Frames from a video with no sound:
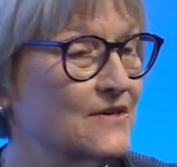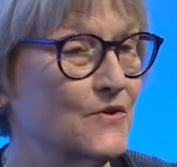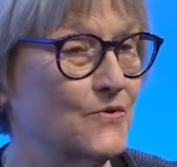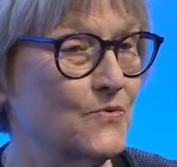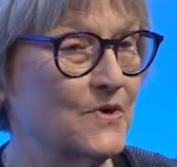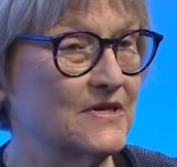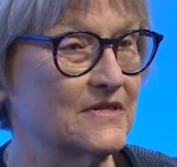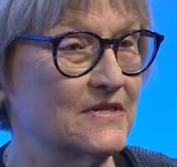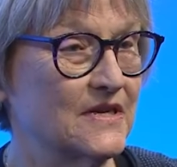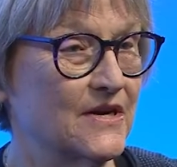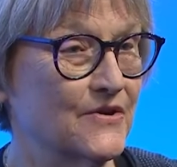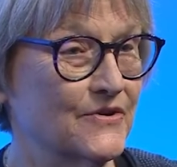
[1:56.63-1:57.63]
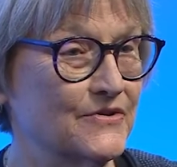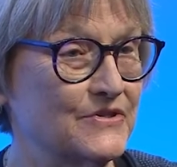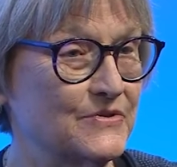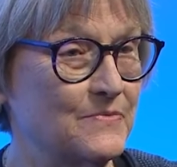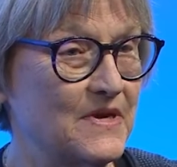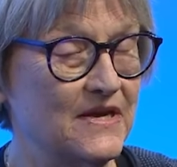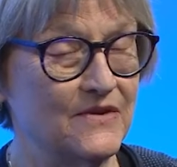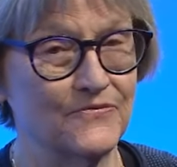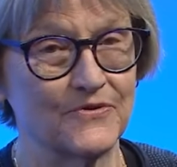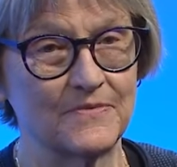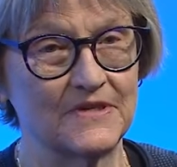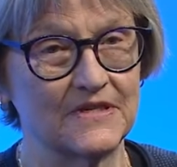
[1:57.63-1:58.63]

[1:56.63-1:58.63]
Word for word: who was a hero to me from the